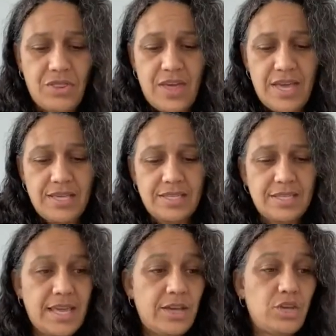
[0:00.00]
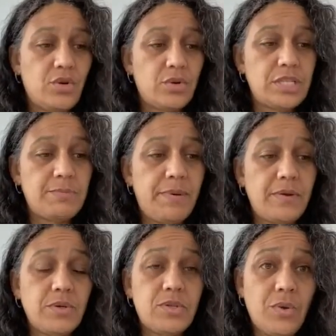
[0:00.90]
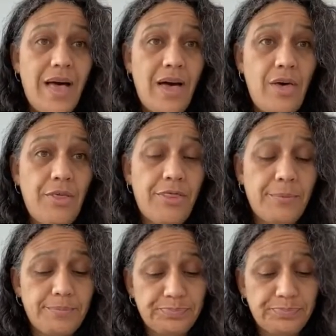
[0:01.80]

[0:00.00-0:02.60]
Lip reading: things like your spiritual health.